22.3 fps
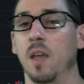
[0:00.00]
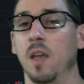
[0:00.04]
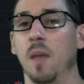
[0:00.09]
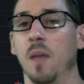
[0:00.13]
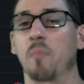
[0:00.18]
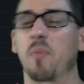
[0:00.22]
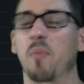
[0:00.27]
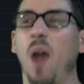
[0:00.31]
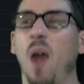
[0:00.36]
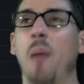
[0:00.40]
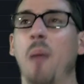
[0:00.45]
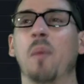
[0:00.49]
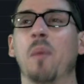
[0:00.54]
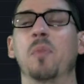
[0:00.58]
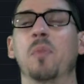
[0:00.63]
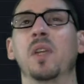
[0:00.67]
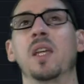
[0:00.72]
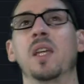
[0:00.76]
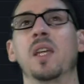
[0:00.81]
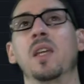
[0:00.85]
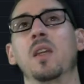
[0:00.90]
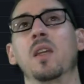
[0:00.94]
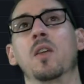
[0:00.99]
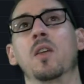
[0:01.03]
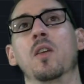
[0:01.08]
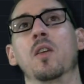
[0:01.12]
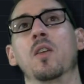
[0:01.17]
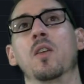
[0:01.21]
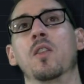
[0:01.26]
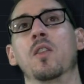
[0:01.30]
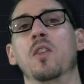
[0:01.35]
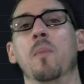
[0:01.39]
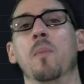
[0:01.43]
probably
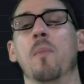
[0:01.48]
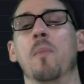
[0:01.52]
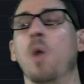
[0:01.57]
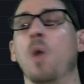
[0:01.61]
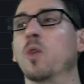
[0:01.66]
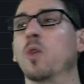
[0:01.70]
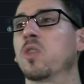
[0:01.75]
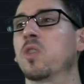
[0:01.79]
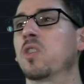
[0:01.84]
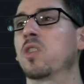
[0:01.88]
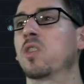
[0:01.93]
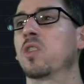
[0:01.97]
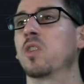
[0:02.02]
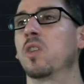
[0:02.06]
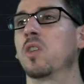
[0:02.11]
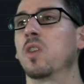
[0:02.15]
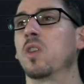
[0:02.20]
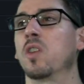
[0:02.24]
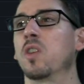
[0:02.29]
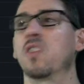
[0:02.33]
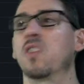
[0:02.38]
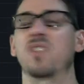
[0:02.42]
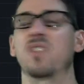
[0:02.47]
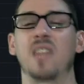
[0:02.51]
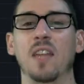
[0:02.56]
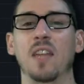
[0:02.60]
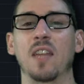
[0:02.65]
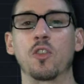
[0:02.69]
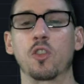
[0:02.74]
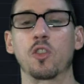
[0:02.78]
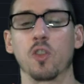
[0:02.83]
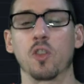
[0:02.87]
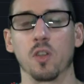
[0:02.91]
the most
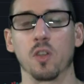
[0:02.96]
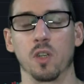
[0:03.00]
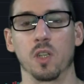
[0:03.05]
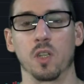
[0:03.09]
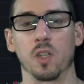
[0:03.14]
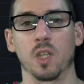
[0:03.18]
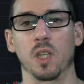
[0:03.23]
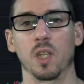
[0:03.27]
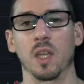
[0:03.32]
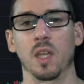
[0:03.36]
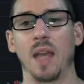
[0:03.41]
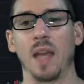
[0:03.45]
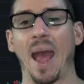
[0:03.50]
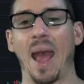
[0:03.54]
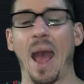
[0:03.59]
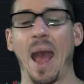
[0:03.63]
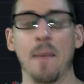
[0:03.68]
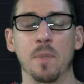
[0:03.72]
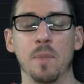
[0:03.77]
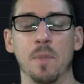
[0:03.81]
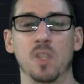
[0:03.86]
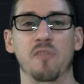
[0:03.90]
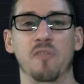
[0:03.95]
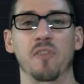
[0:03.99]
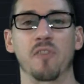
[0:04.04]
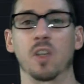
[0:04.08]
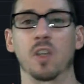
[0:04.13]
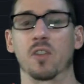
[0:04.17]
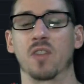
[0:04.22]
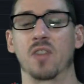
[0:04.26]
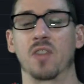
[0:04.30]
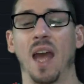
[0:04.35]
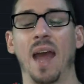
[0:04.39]
censored
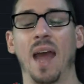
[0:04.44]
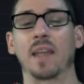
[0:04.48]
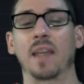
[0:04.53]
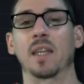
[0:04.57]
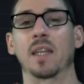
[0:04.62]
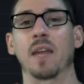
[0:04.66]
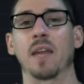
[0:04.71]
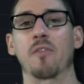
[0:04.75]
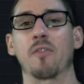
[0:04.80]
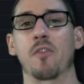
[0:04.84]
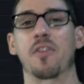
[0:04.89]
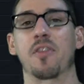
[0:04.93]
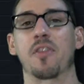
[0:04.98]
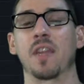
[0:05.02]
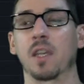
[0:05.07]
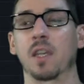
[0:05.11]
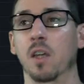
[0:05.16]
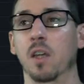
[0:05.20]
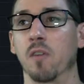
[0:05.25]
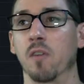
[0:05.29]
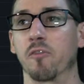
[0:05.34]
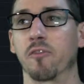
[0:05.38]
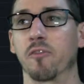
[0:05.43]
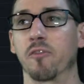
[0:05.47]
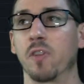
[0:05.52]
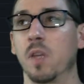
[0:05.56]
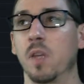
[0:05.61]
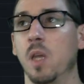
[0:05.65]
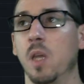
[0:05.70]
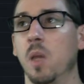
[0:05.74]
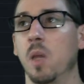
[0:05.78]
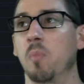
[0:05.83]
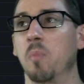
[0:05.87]
atmospheres that I could ever think of,
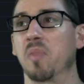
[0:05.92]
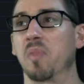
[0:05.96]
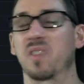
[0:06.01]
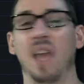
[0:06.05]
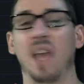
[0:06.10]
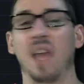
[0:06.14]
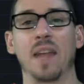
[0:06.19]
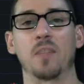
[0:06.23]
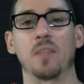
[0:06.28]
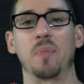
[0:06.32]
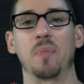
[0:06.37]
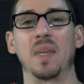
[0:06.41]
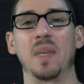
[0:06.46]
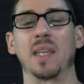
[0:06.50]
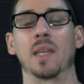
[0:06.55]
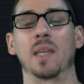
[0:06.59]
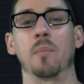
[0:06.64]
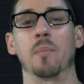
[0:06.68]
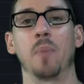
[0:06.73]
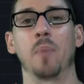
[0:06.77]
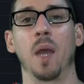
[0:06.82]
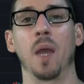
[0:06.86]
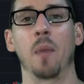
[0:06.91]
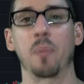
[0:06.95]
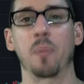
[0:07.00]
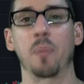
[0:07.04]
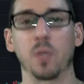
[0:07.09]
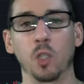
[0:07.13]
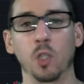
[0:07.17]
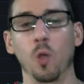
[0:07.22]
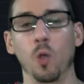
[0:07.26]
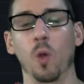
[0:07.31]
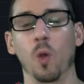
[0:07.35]
besides being in a
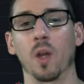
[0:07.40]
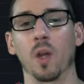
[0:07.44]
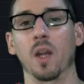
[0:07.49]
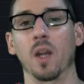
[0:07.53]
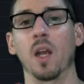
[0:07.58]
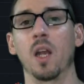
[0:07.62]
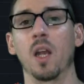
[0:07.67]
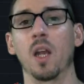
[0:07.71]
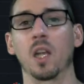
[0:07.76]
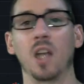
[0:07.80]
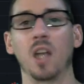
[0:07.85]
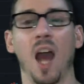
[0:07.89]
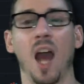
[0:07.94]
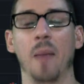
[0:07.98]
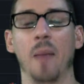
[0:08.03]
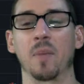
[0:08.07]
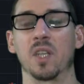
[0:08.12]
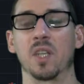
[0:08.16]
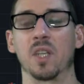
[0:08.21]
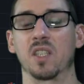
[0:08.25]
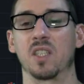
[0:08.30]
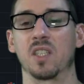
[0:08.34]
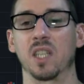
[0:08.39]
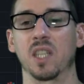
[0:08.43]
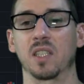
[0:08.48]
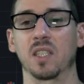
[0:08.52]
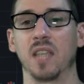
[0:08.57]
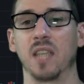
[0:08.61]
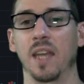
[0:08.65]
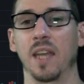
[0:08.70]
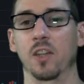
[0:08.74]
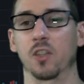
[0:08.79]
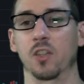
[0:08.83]
pure communist
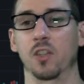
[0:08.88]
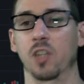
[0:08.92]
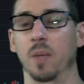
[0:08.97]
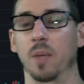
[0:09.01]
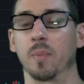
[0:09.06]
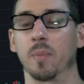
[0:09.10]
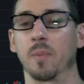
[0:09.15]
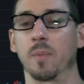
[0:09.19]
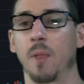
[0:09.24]
dictatorship.